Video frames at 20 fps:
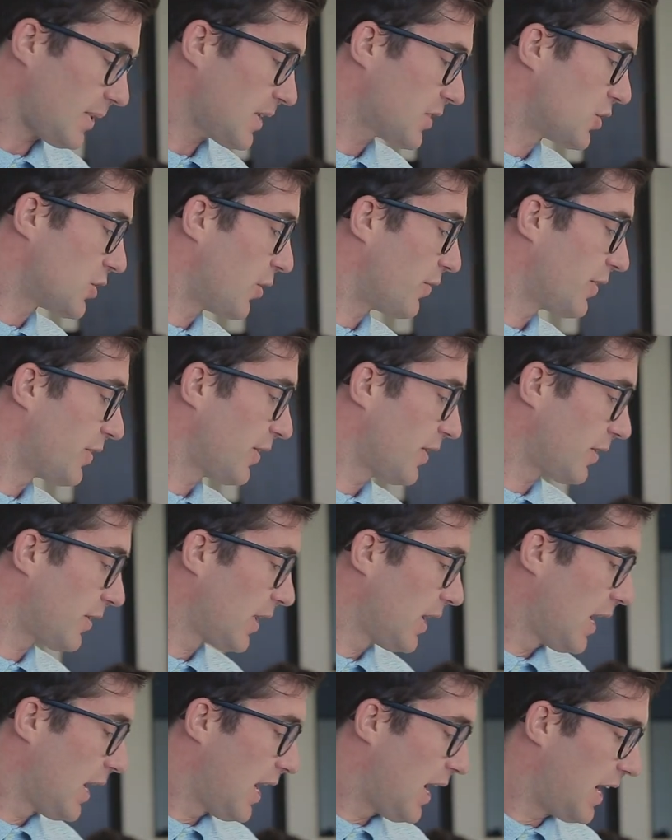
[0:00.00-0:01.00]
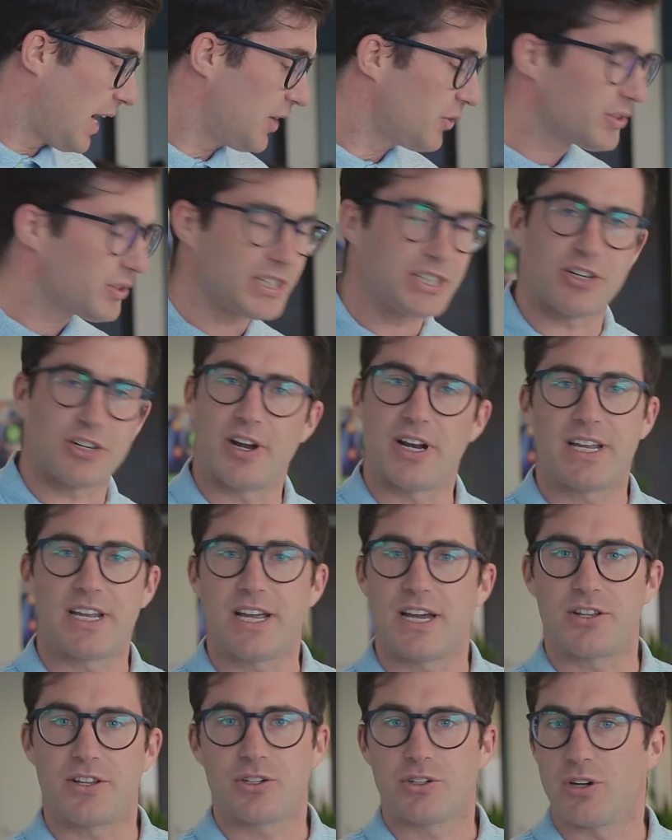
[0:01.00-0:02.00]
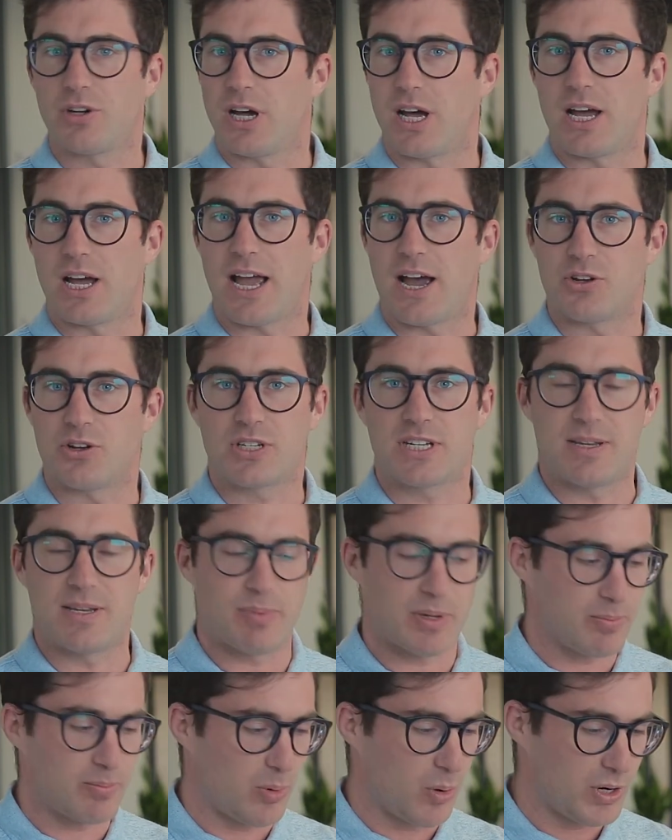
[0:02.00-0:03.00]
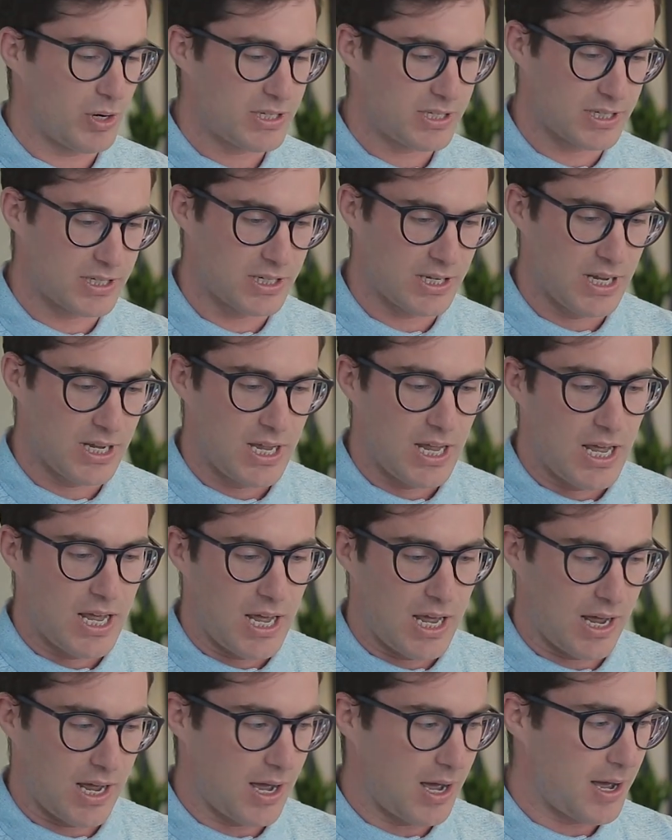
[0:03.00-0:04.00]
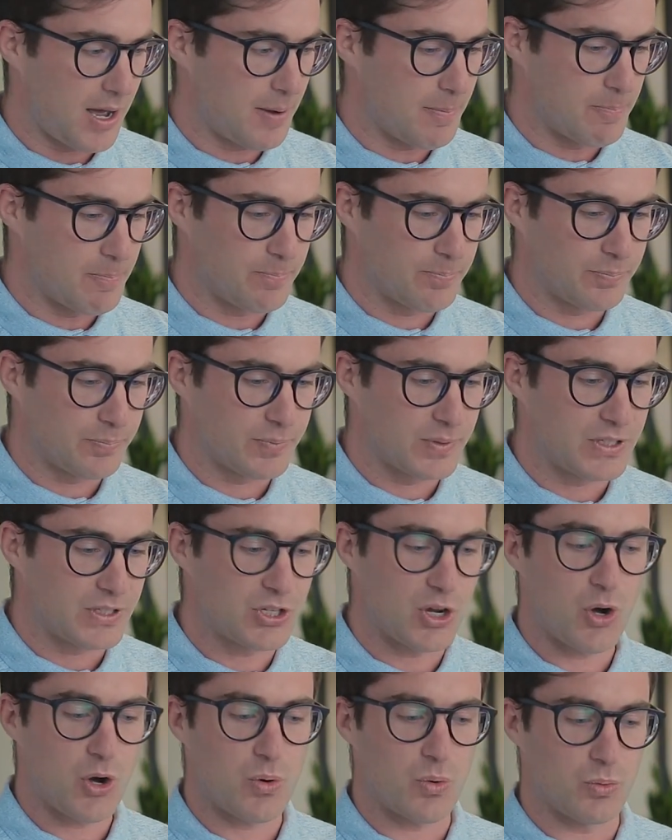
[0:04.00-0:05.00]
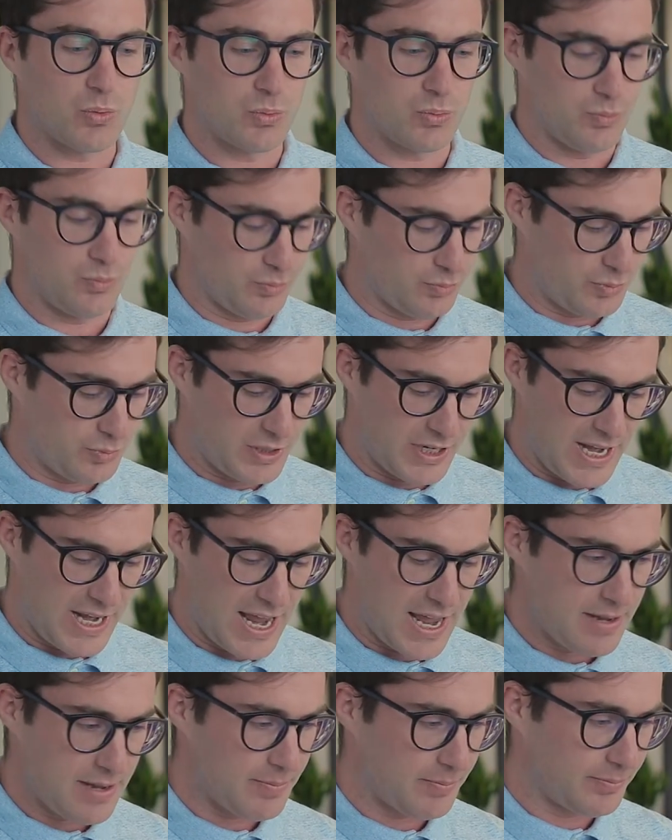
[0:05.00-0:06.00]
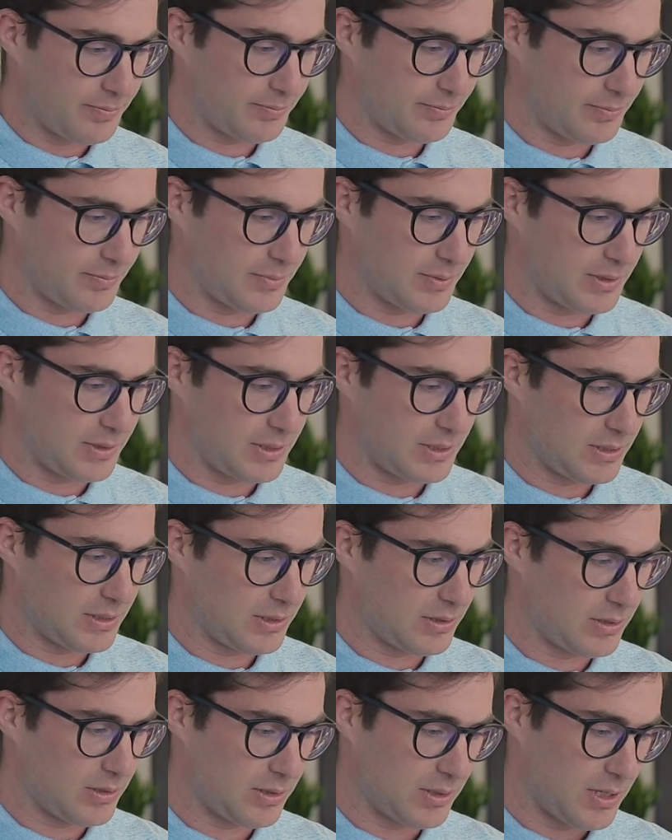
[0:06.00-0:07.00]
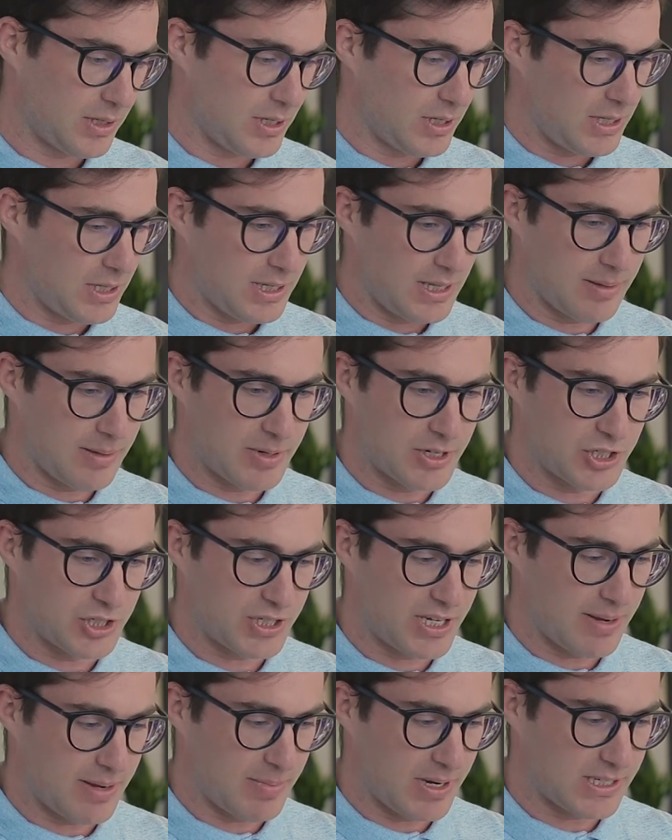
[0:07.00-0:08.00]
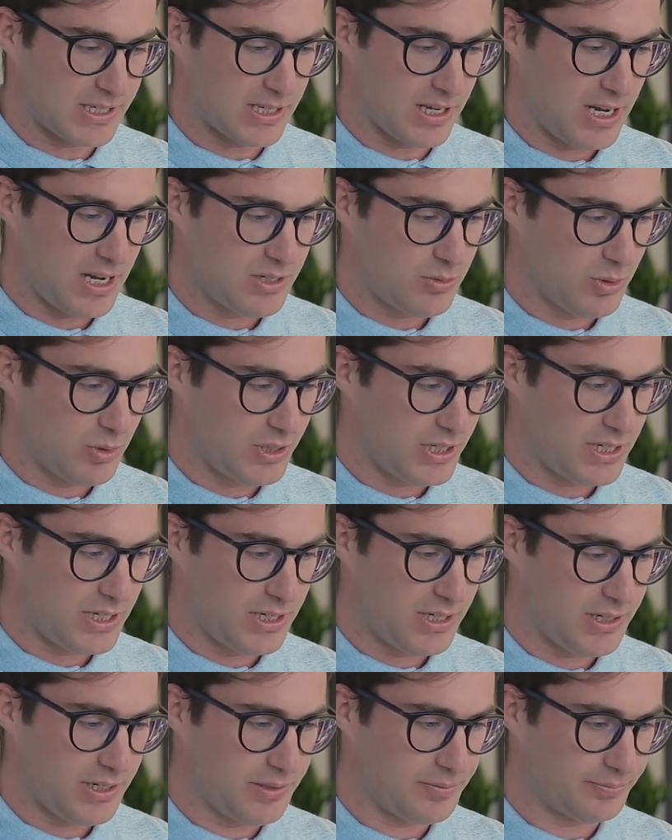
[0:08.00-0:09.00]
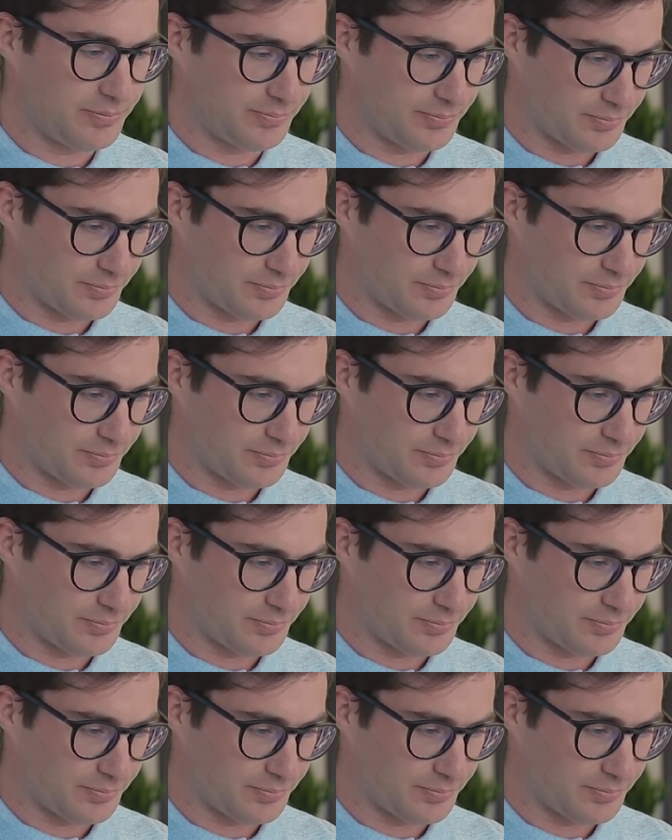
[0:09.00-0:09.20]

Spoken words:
So I don't think there are any other housekeeping points. So today, let me just get my slides working here.